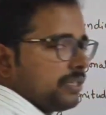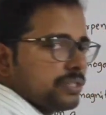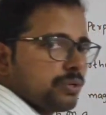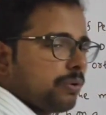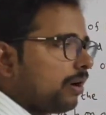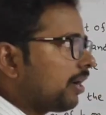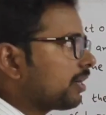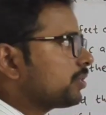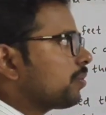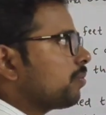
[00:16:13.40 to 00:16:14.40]
So
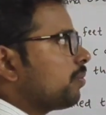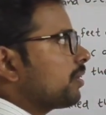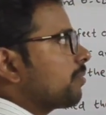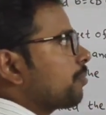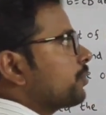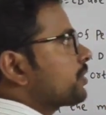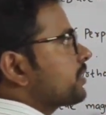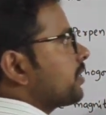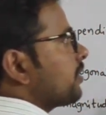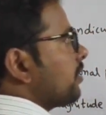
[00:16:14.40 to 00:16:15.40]
orthogonal
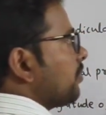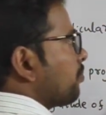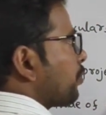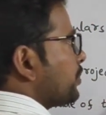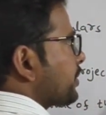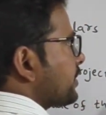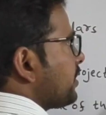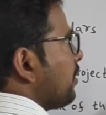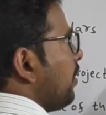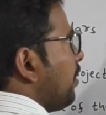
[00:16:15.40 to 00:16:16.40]

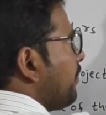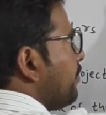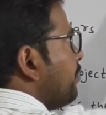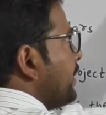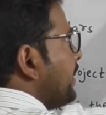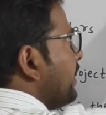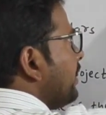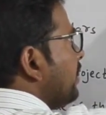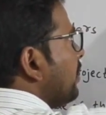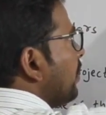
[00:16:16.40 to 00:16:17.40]
projection of
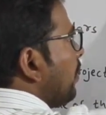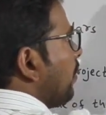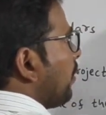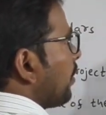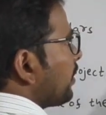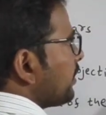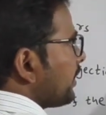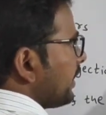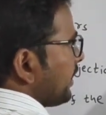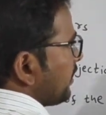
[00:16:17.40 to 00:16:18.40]
B on
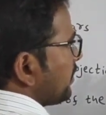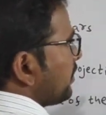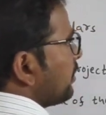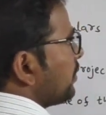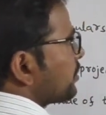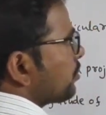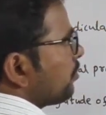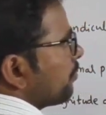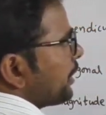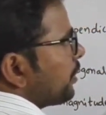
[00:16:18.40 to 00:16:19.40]
A.
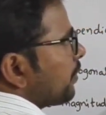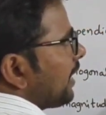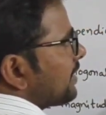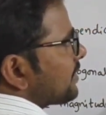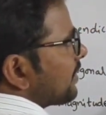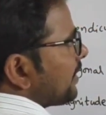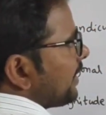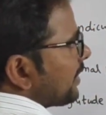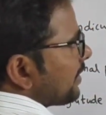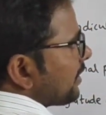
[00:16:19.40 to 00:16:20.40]
So PQ lies on
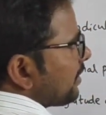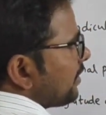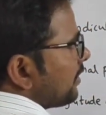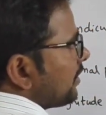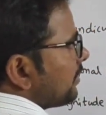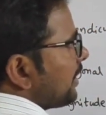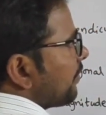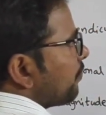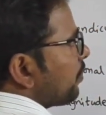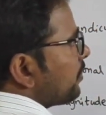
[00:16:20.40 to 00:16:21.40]
A kada.
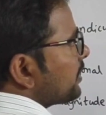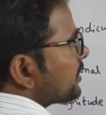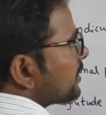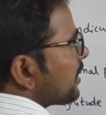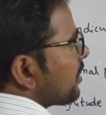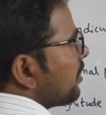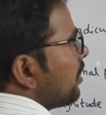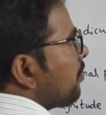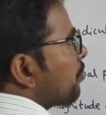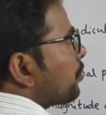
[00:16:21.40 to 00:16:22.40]
Therefore this is the
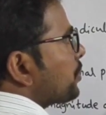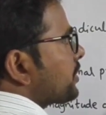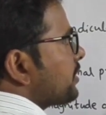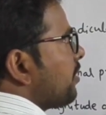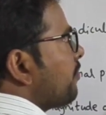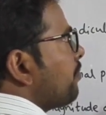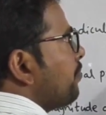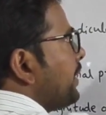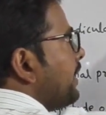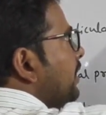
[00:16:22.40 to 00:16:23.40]
projection of
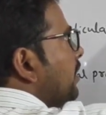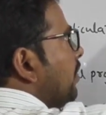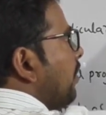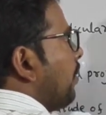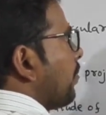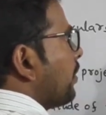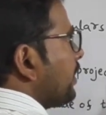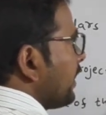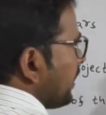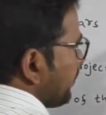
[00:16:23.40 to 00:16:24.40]
B
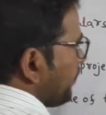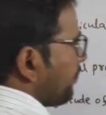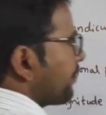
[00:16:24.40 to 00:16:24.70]
on A.